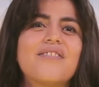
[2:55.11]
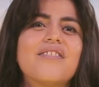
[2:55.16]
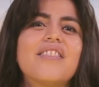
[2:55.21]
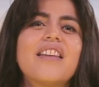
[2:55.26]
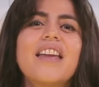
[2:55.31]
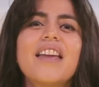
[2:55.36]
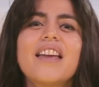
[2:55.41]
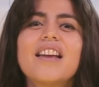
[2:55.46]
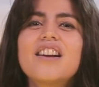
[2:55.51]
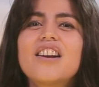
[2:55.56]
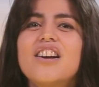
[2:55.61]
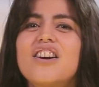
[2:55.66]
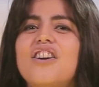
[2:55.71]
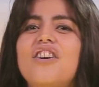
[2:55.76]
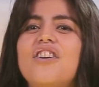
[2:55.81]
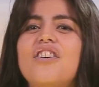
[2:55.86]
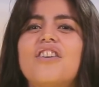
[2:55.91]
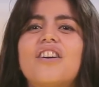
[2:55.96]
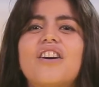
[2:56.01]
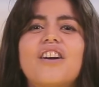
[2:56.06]
They
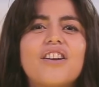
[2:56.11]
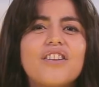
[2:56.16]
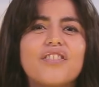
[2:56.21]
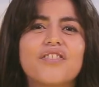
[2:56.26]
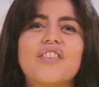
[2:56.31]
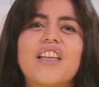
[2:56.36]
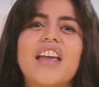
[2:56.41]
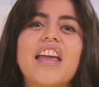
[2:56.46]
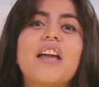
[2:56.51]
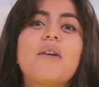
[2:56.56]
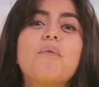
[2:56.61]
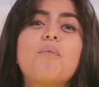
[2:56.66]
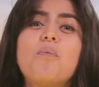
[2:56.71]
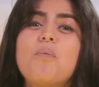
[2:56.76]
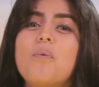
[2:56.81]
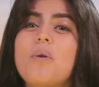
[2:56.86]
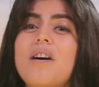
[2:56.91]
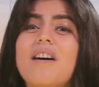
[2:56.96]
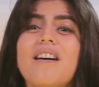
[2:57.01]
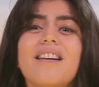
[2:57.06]
cook, they
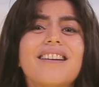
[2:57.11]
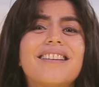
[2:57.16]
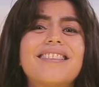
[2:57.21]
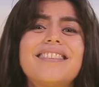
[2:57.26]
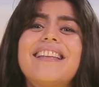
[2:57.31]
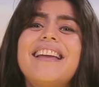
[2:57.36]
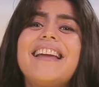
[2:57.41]
work,